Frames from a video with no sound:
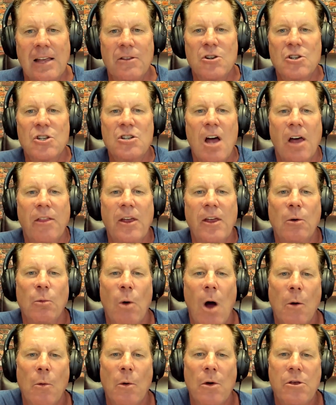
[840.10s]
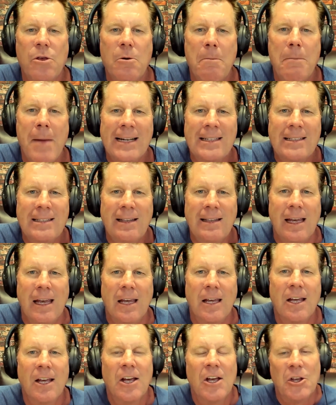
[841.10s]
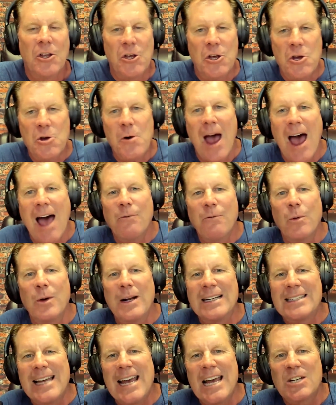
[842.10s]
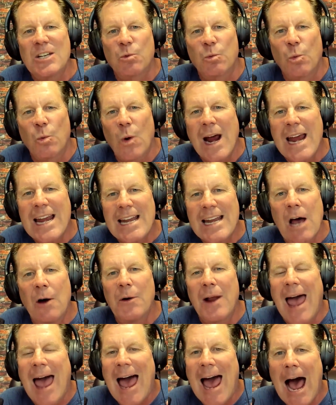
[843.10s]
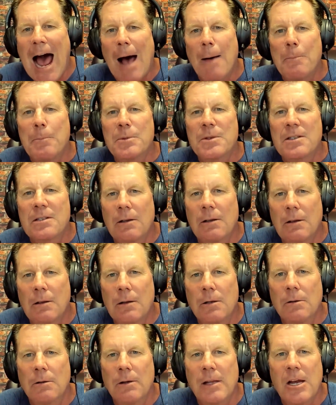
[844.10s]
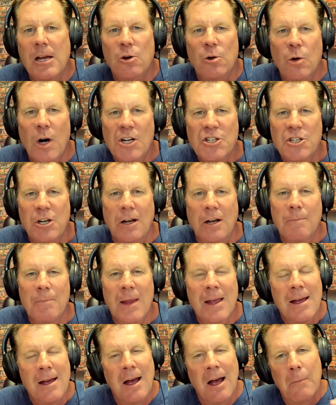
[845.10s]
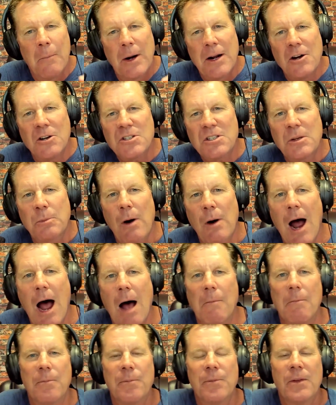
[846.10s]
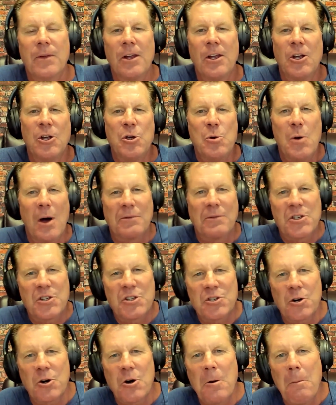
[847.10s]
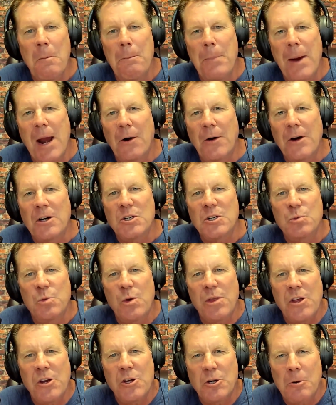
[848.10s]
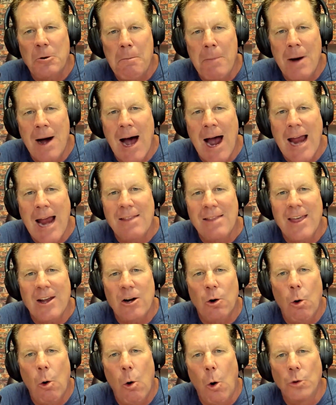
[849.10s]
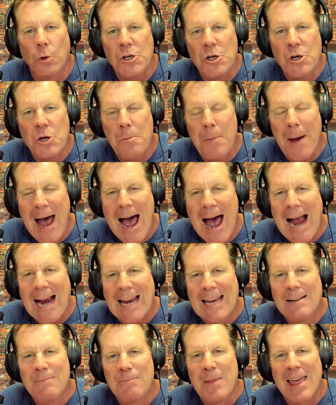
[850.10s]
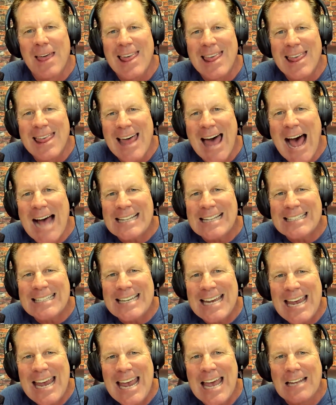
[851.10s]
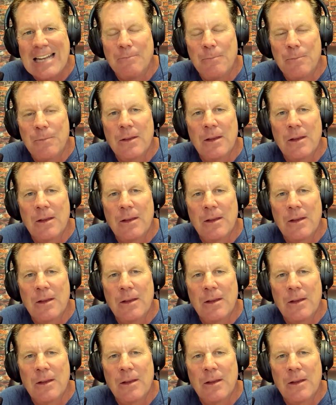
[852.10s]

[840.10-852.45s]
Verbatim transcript: There's nothing wrong with you mentally. You have what it takes right now to absolutely crush it. But here's the problem you have certain barriers within your mind that are holding you back. That's it.